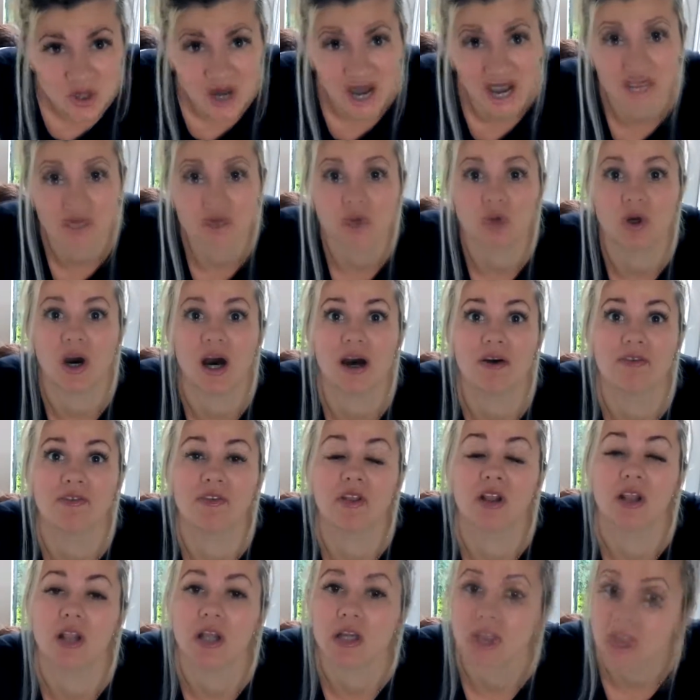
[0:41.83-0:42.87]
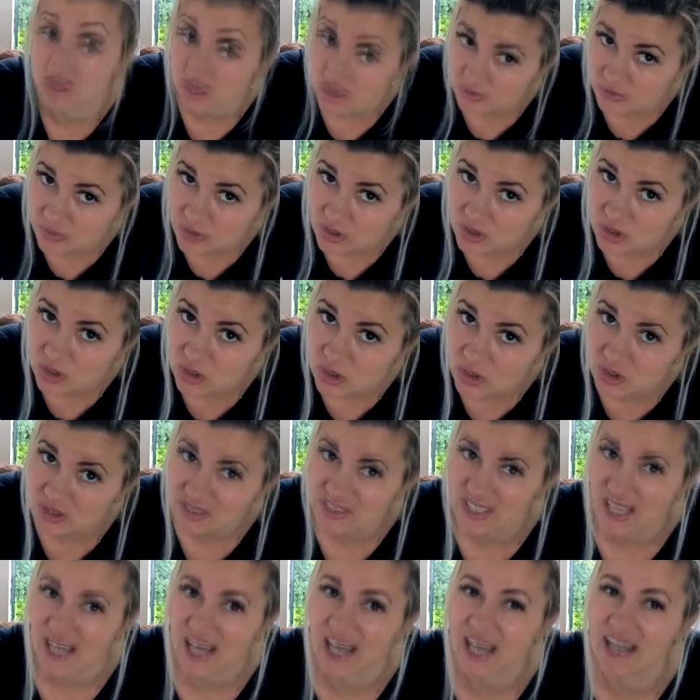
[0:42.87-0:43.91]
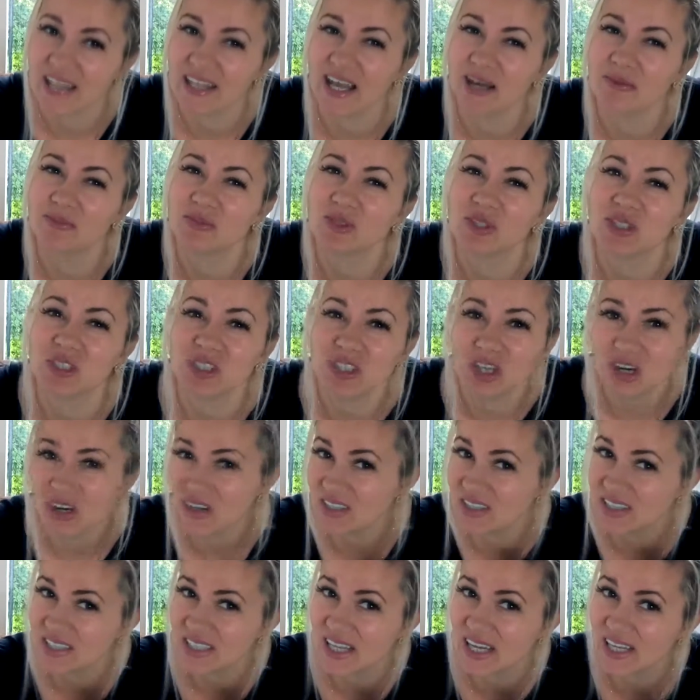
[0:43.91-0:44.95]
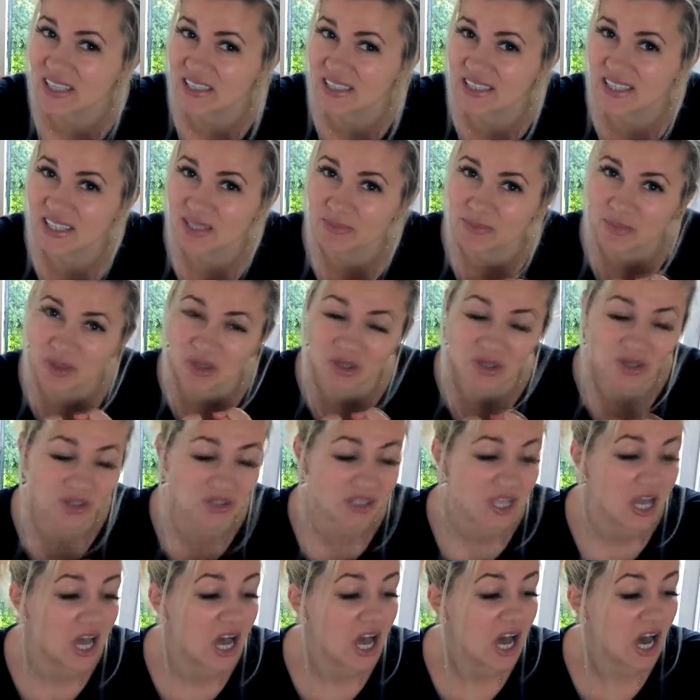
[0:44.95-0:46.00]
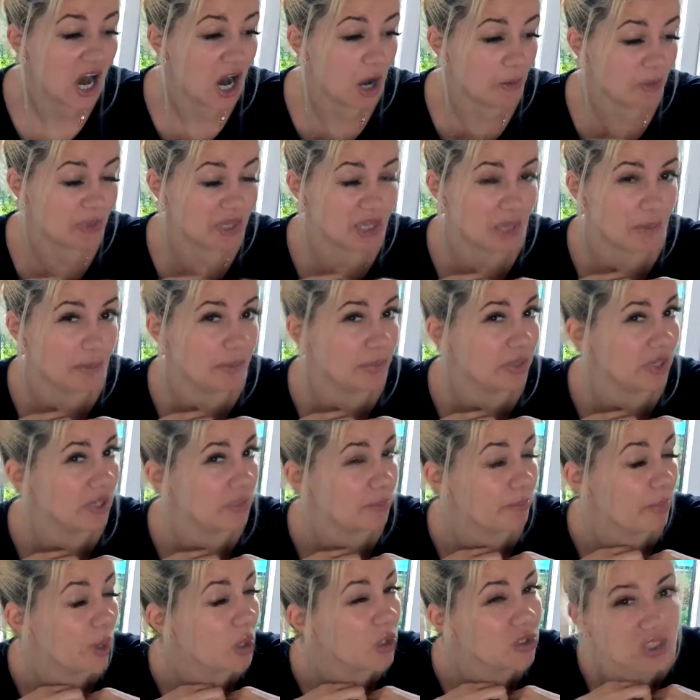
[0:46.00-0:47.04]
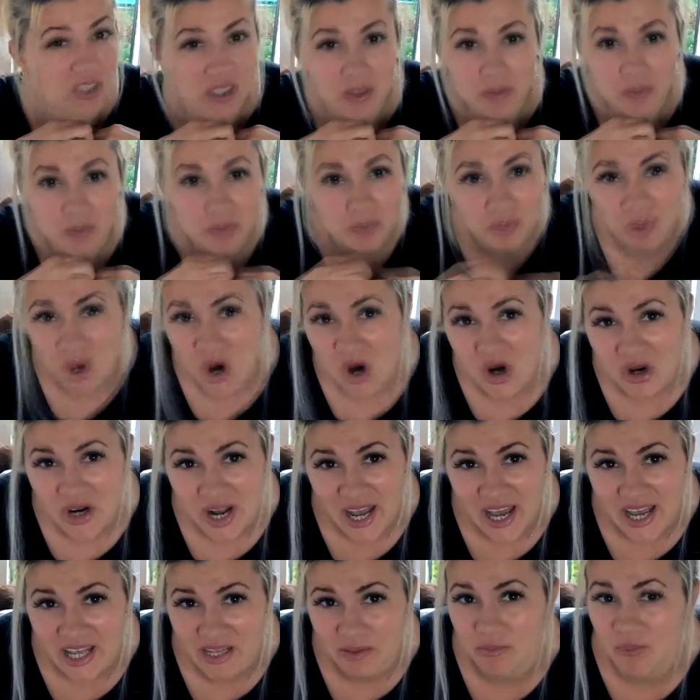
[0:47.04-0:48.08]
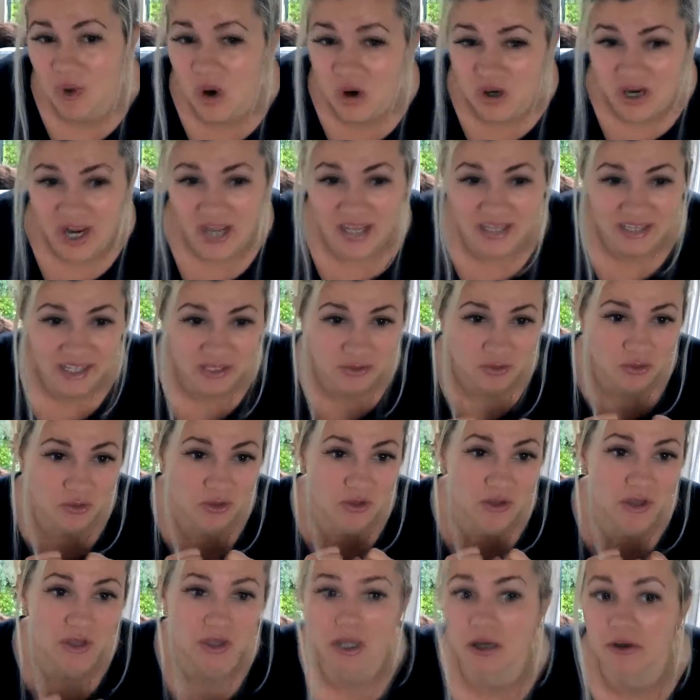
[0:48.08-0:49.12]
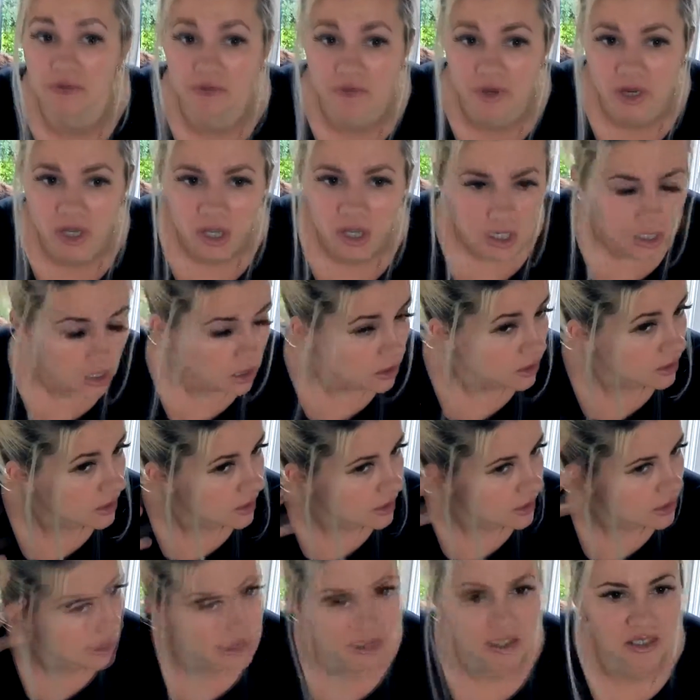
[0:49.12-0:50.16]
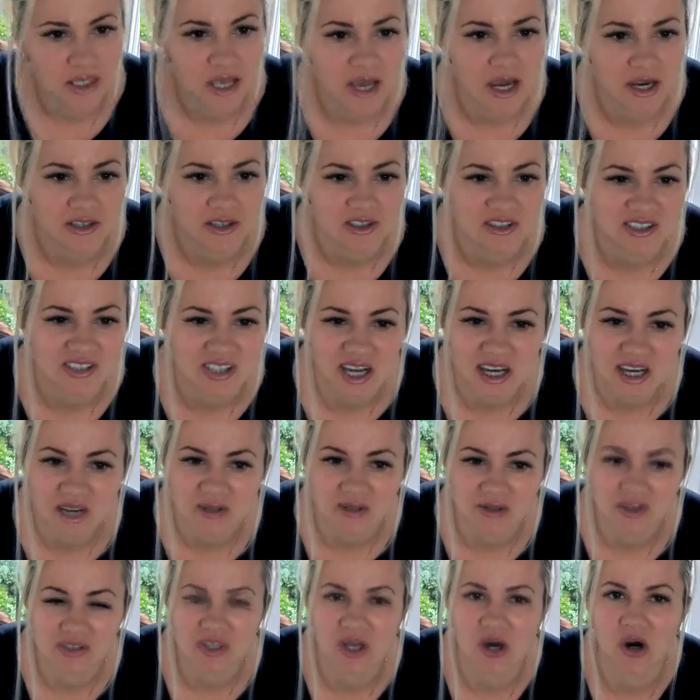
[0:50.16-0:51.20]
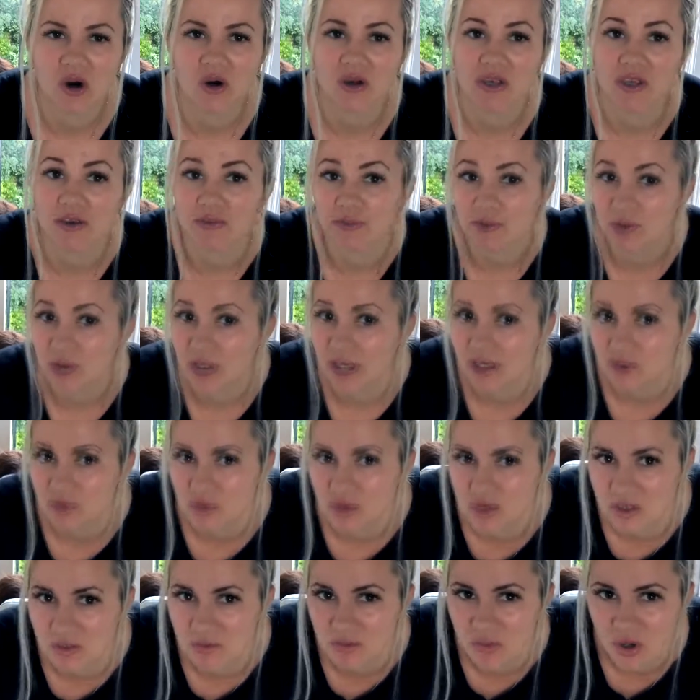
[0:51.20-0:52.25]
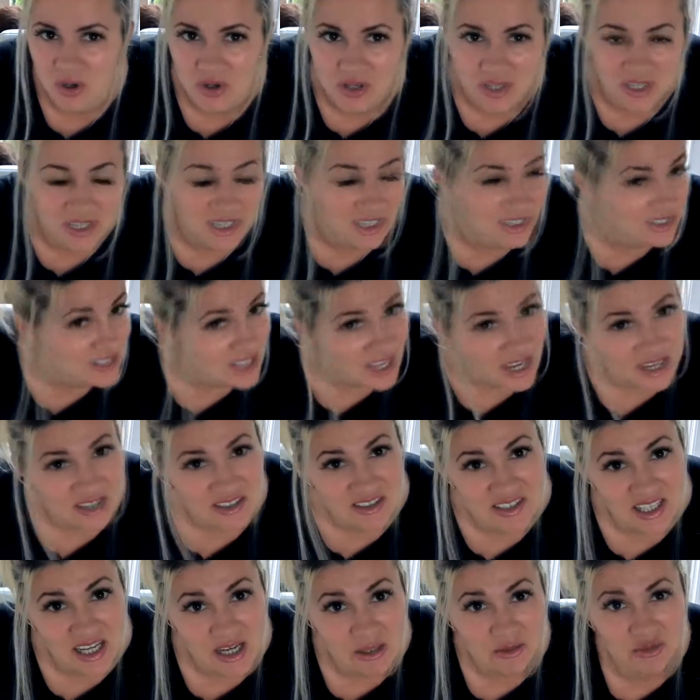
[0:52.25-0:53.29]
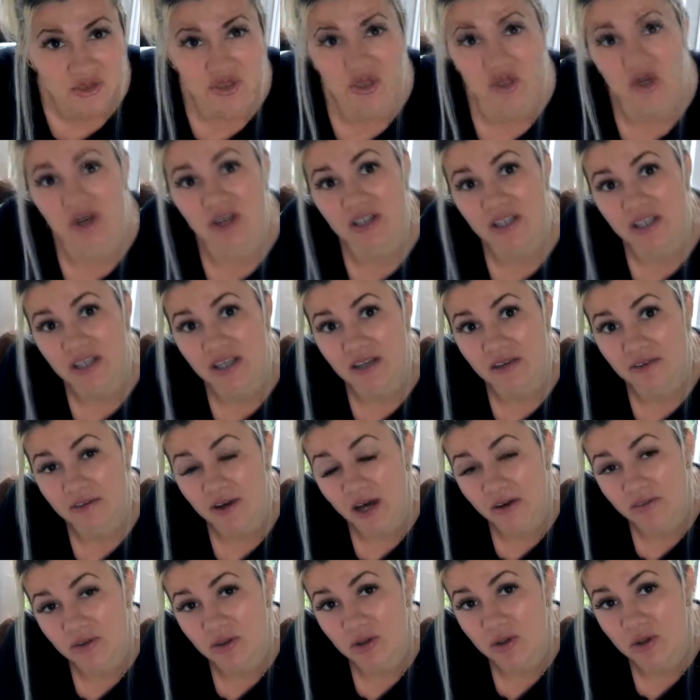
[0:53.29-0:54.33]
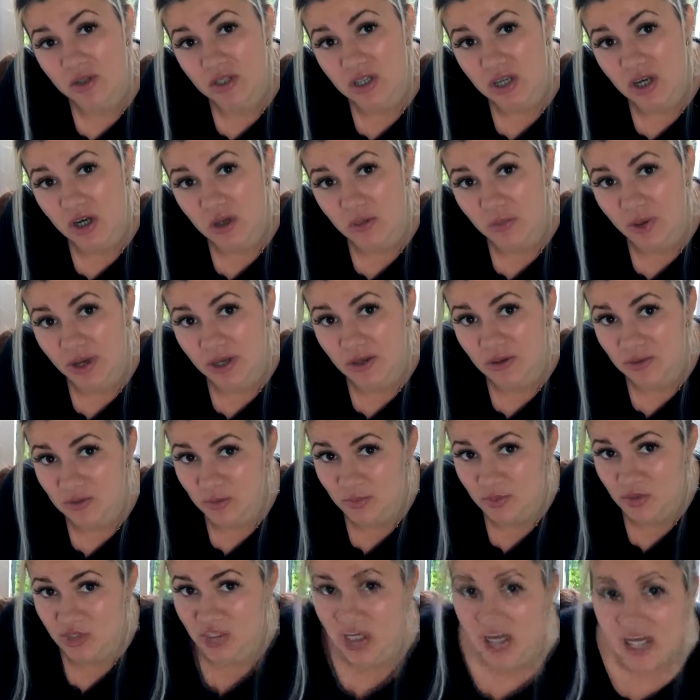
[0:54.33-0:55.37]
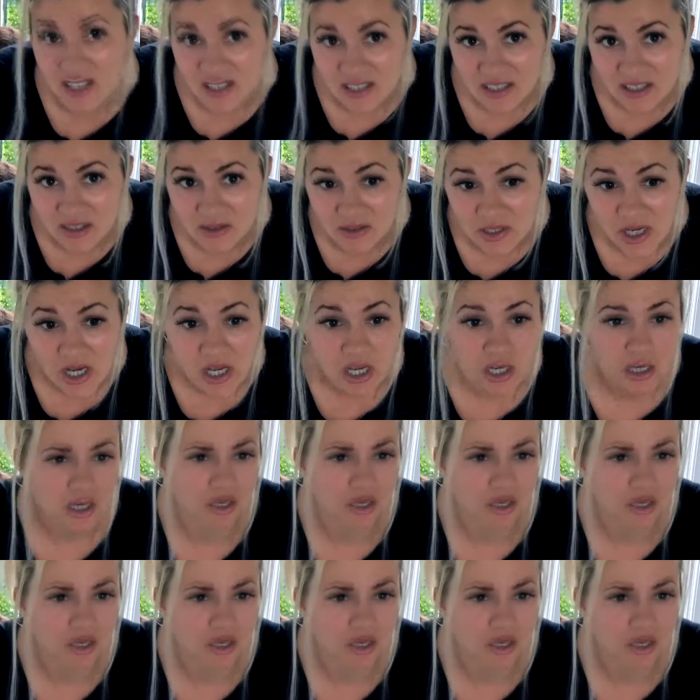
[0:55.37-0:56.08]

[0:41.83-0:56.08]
I do have lots of videos, and I'm so excited because I'll be posting more and more, and I do love the easy hairstyles. So if you like to see more easy hairstyles, go and have a look on my YouTube channel.